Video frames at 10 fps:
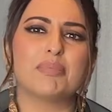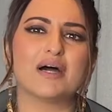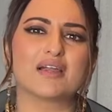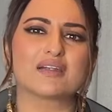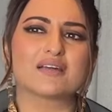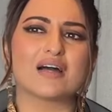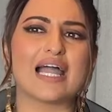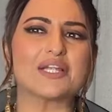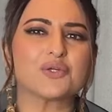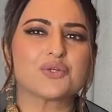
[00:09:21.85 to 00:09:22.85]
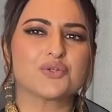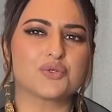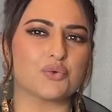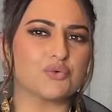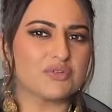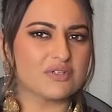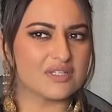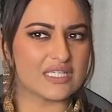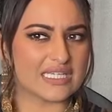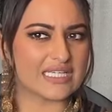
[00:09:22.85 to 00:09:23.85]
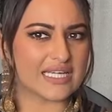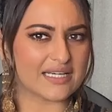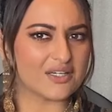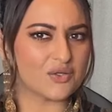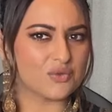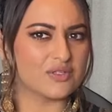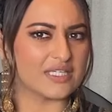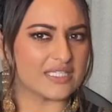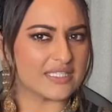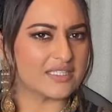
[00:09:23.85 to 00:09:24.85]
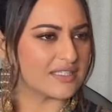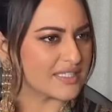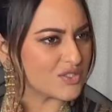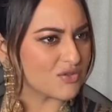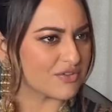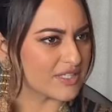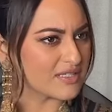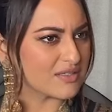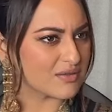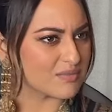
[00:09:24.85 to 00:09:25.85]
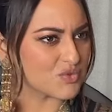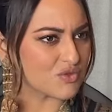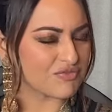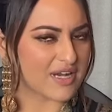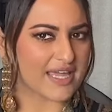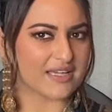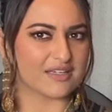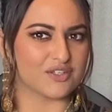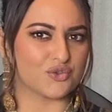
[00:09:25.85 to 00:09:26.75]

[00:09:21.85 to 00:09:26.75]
but uh, I don't really get into the nitty gritties of it in terms of like you